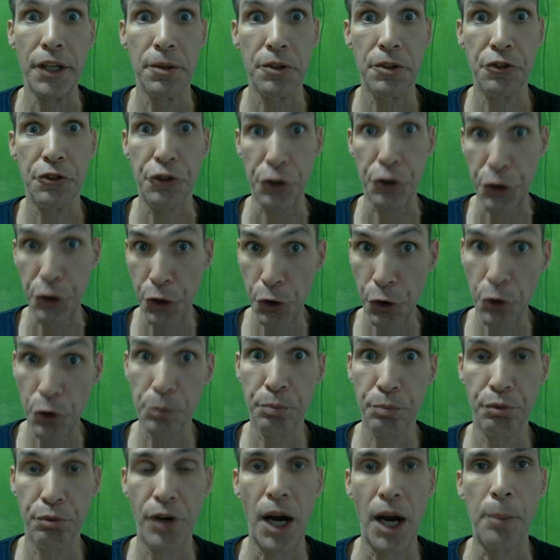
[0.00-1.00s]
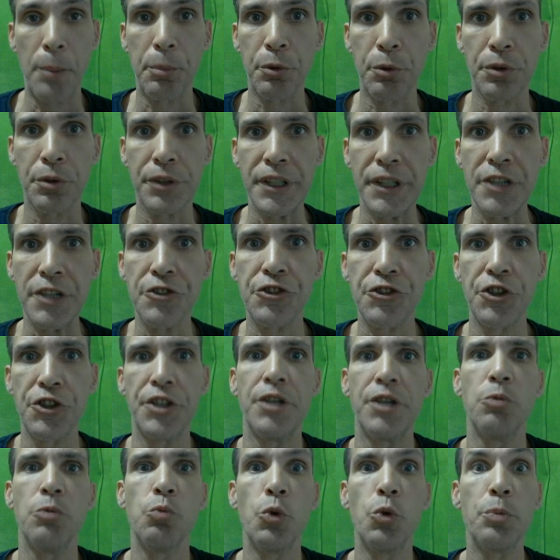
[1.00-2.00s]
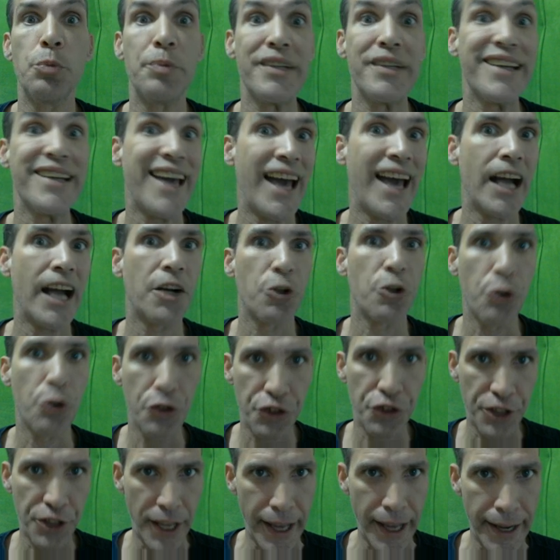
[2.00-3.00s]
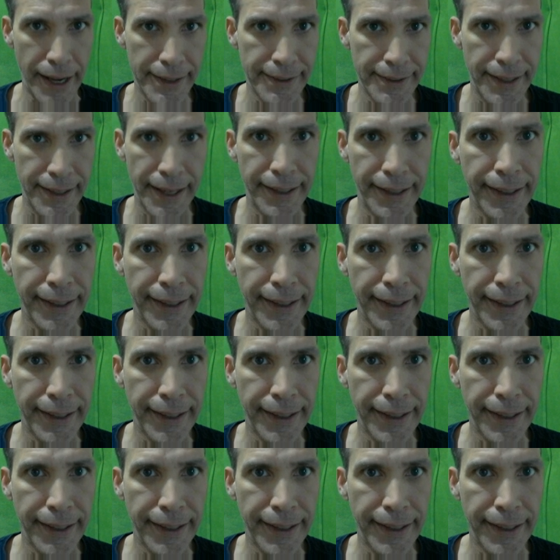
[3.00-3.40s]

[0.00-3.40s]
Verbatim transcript: secured properly so that would-be hackers can't get